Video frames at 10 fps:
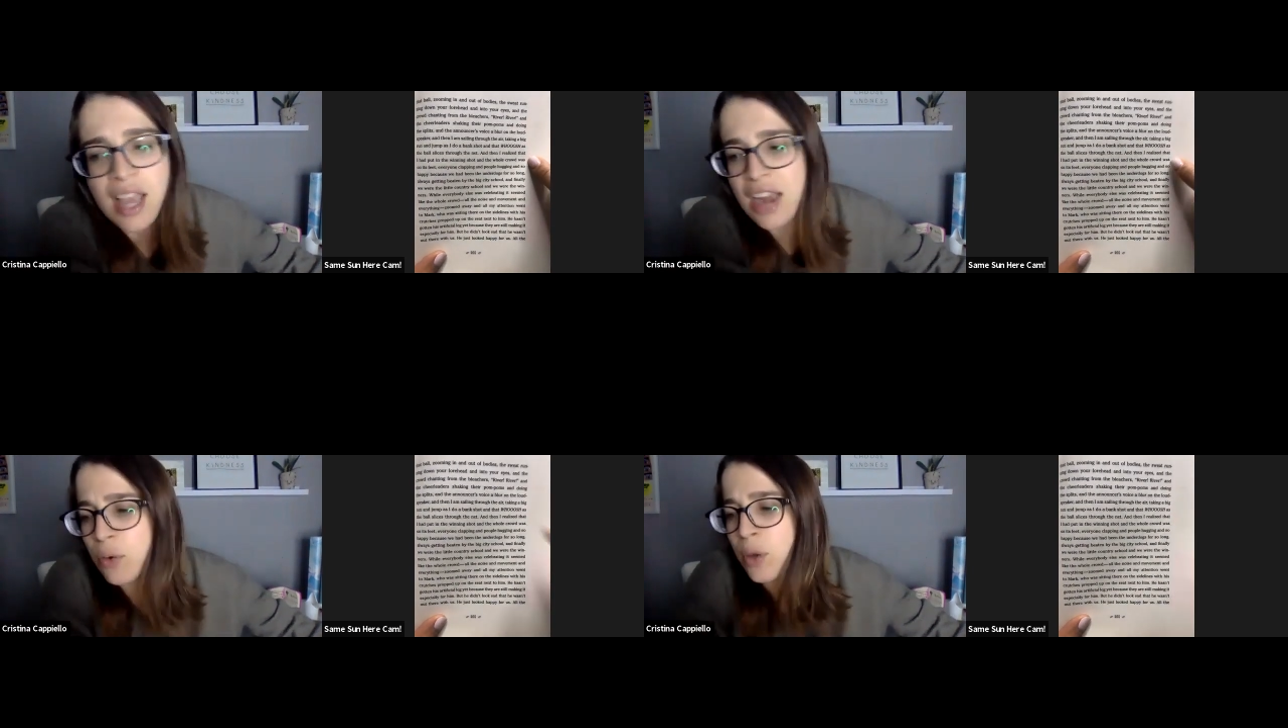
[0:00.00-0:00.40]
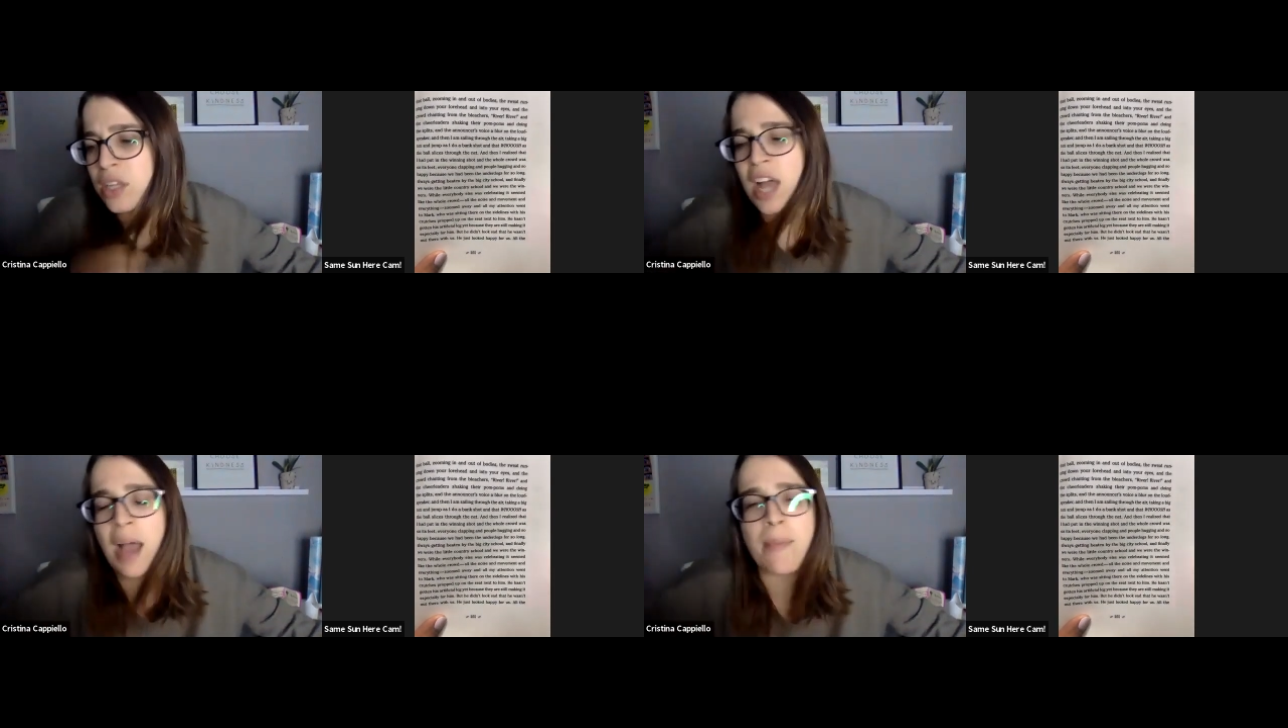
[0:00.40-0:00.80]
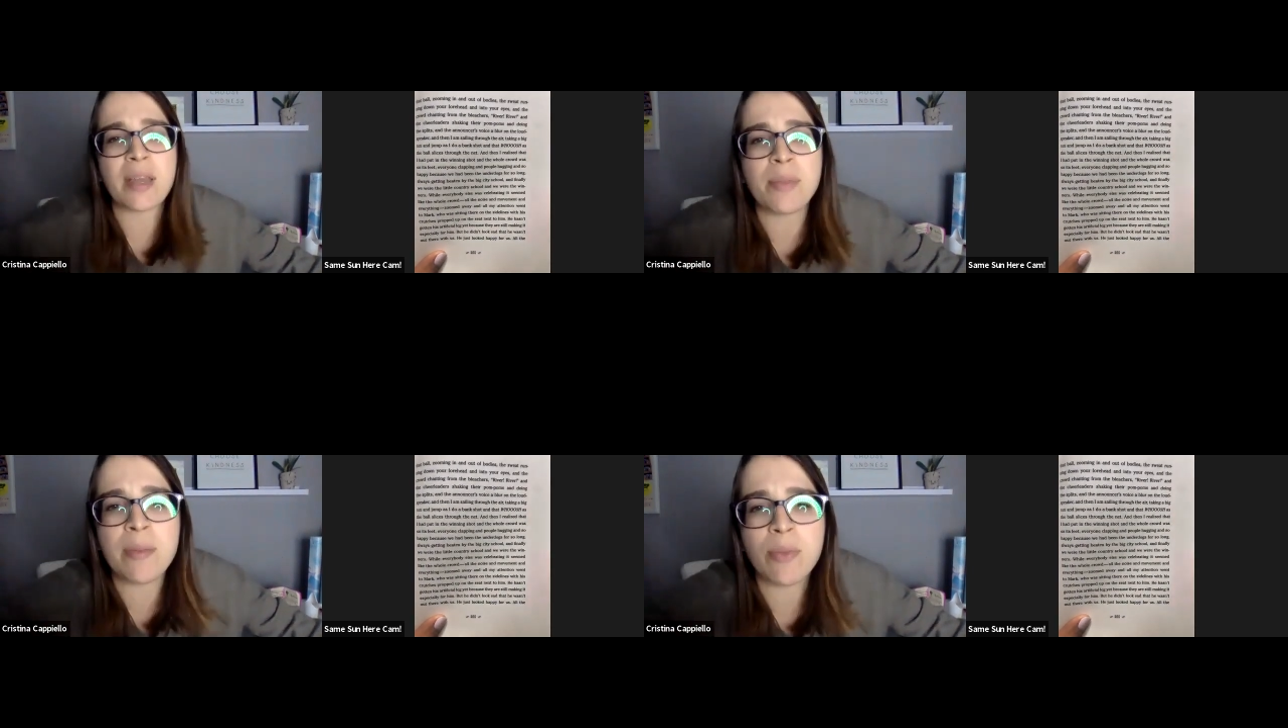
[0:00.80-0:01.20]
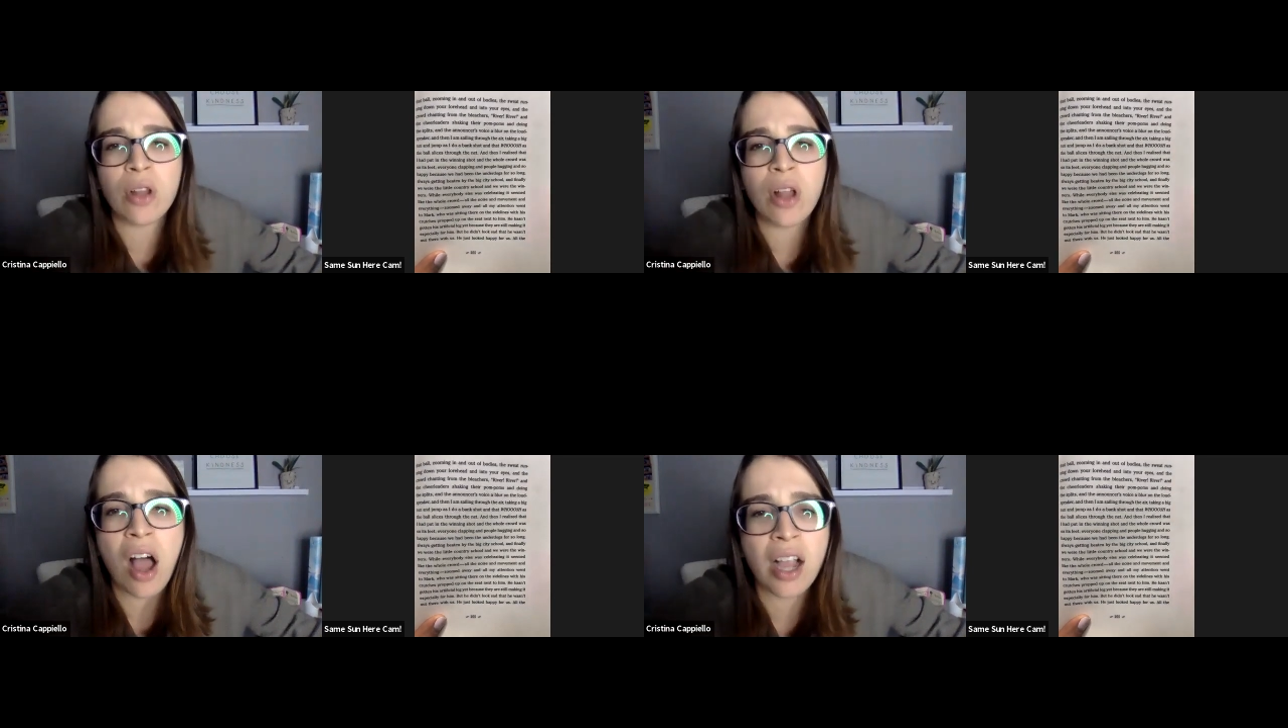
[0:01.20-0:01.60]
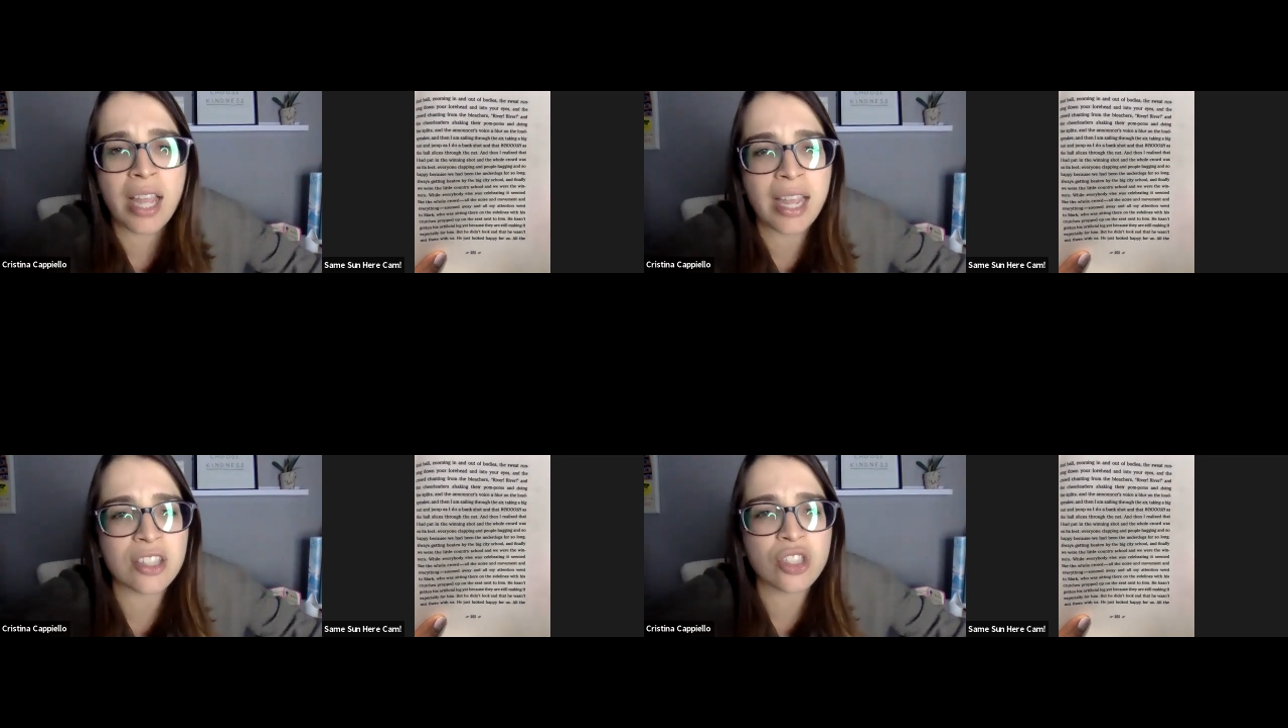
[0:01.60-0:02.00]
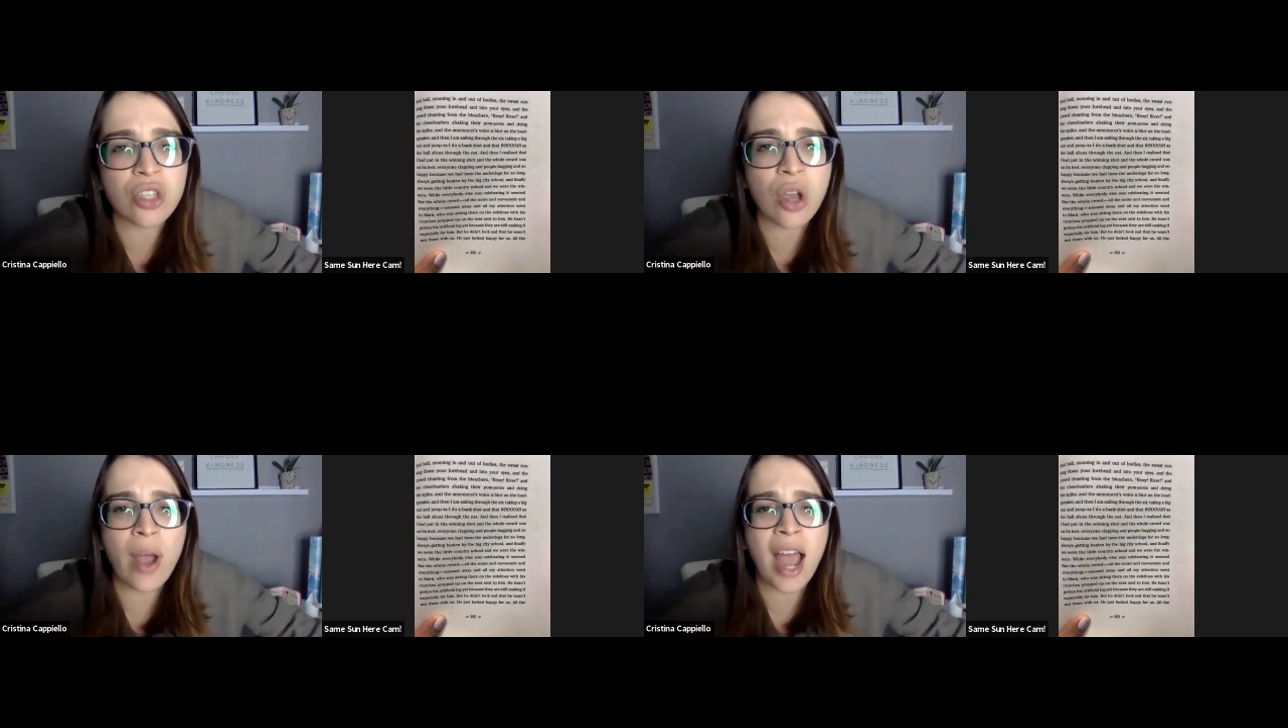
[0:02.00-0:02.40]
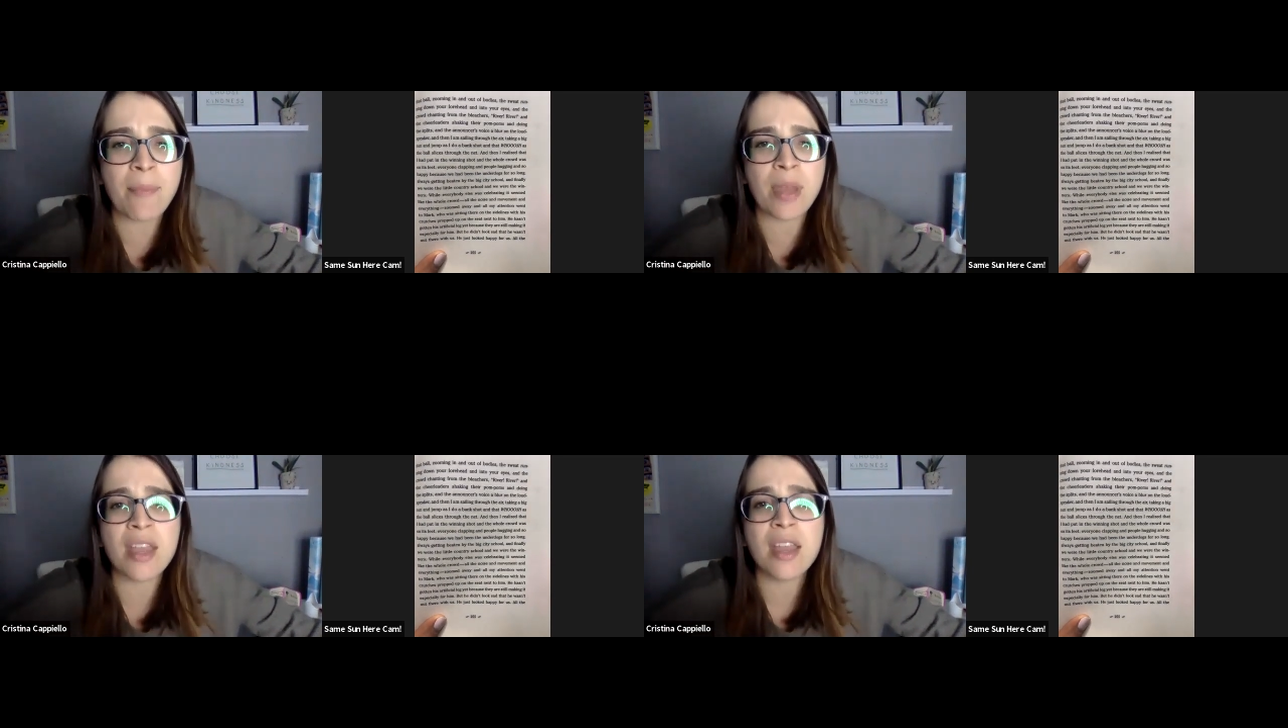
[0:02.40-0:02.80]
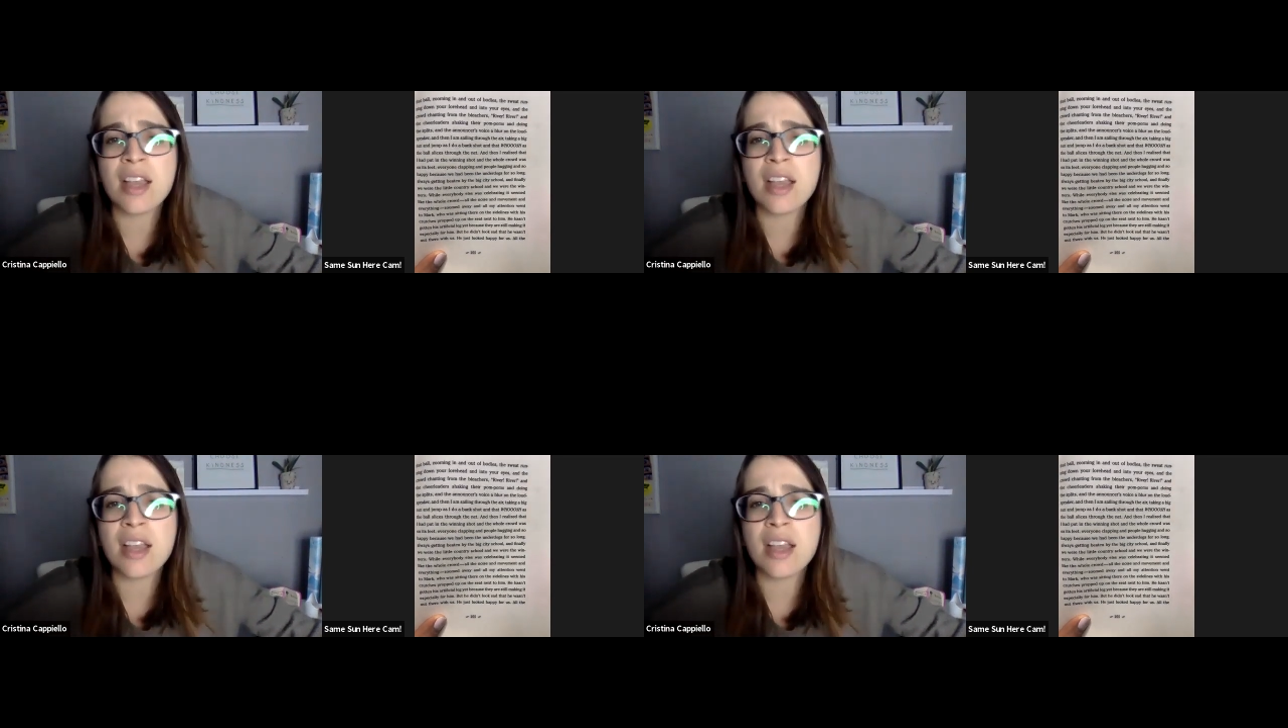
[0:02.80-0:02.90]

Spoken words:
everyone clapping and people hugging and so happy